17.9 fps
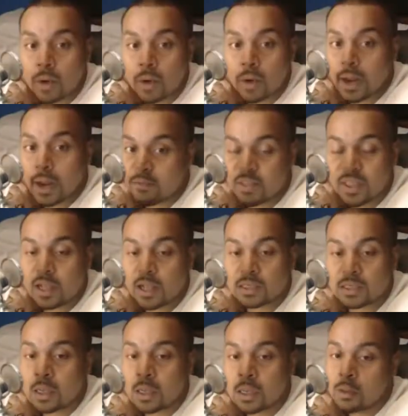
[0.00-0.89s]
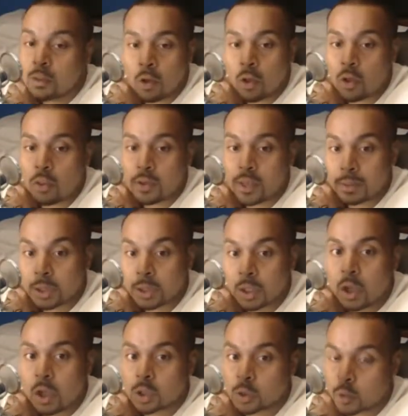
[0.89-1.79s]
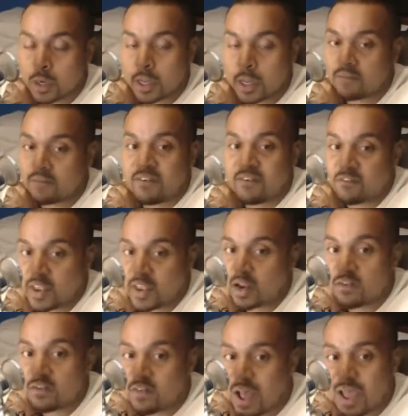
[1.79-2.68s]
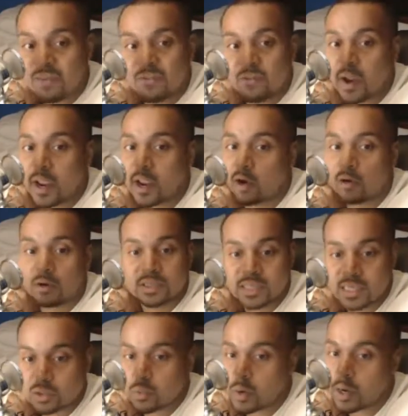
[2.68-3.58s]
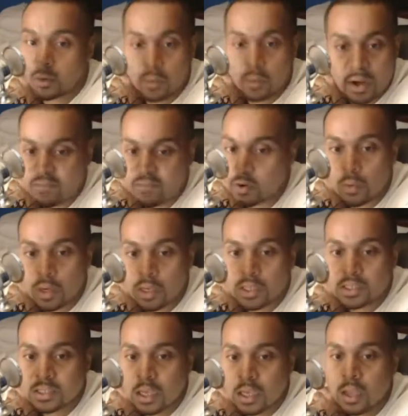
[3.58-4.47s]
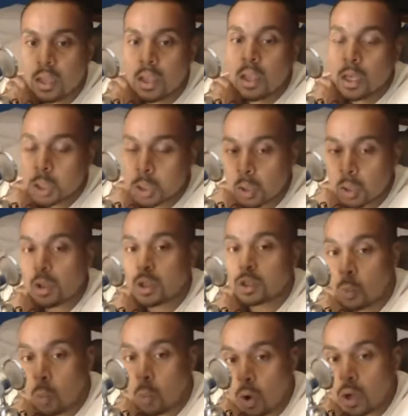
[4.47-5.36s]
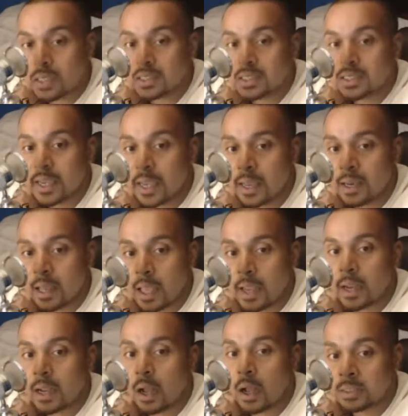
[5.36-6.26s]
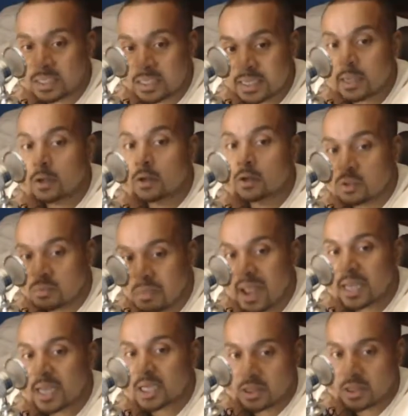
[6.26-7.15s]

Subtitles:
Everything else, the only other time she lost were like a fatal 5-way or 6-way or whatever it was. She's only lost once in like a singles match, I